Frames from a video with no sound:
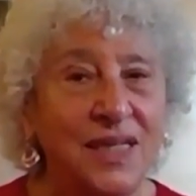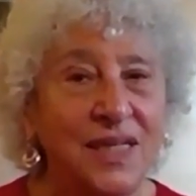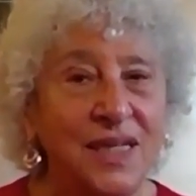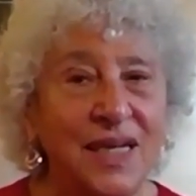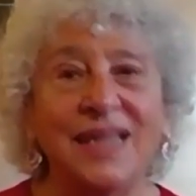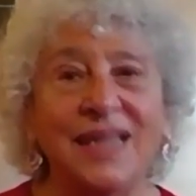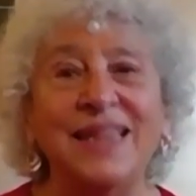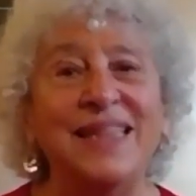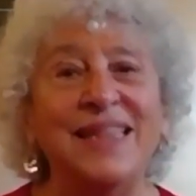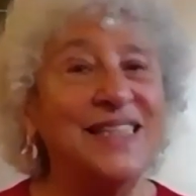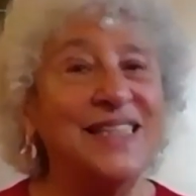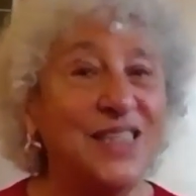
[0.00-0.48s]

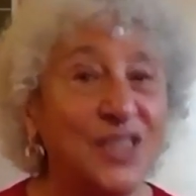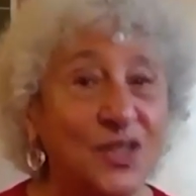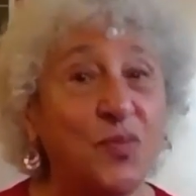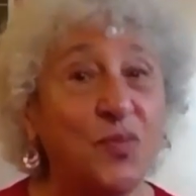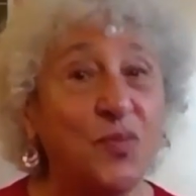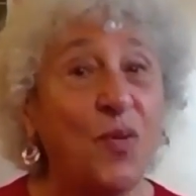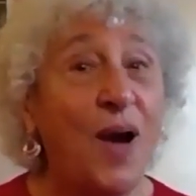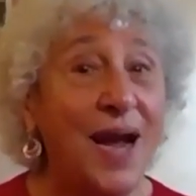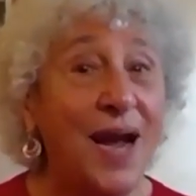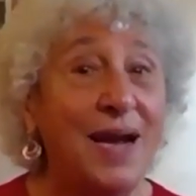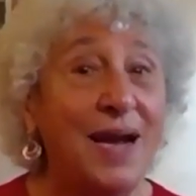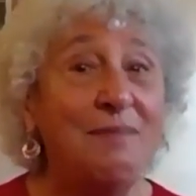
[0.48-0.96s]
And this is
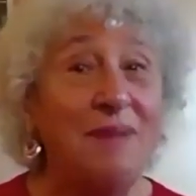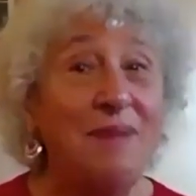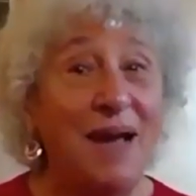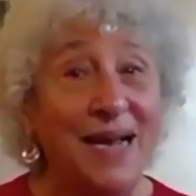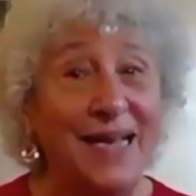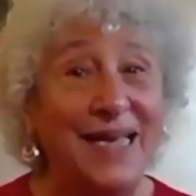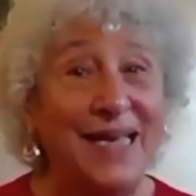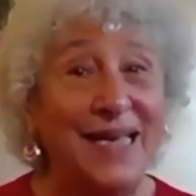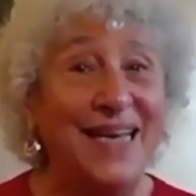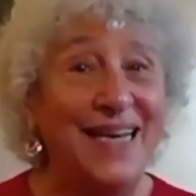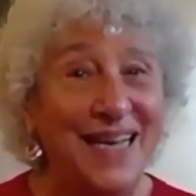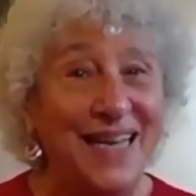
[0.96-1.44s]
why I'm not
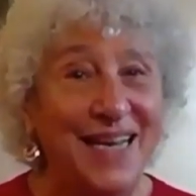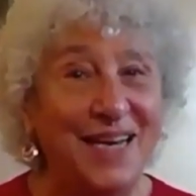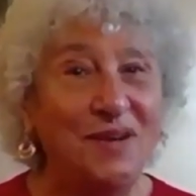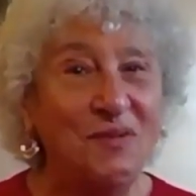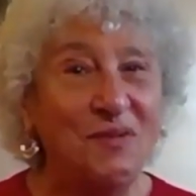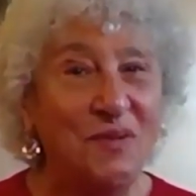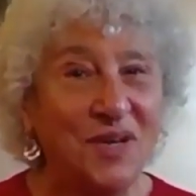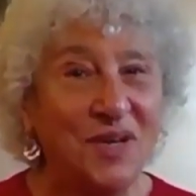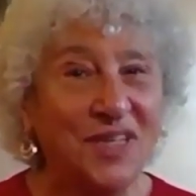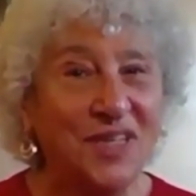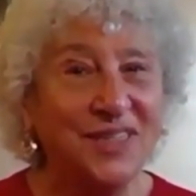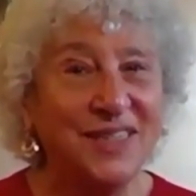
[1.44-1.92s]
getting any
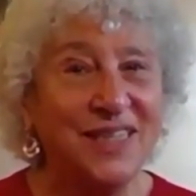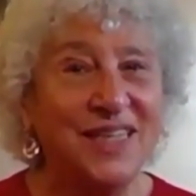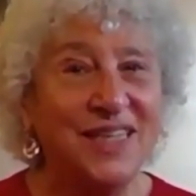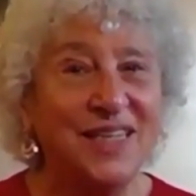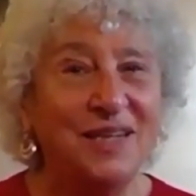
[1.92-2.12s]
work done.